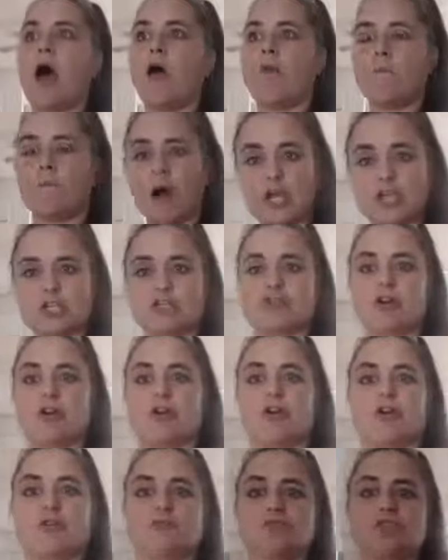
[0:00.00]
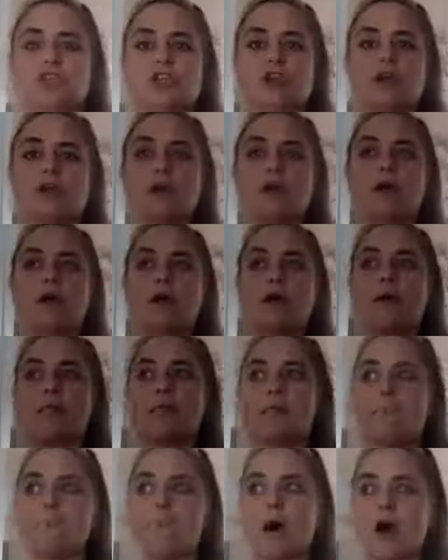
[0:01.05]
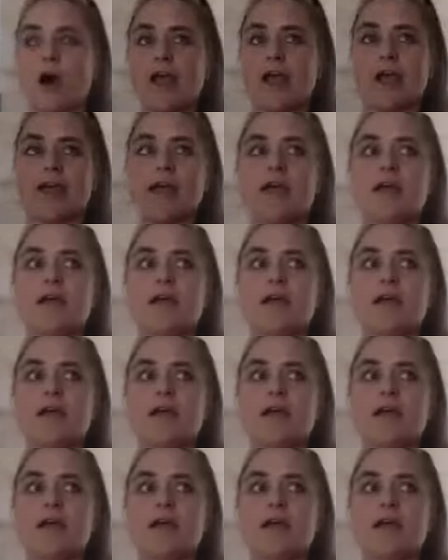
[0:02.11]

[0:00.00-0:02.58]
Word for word: my struggles, my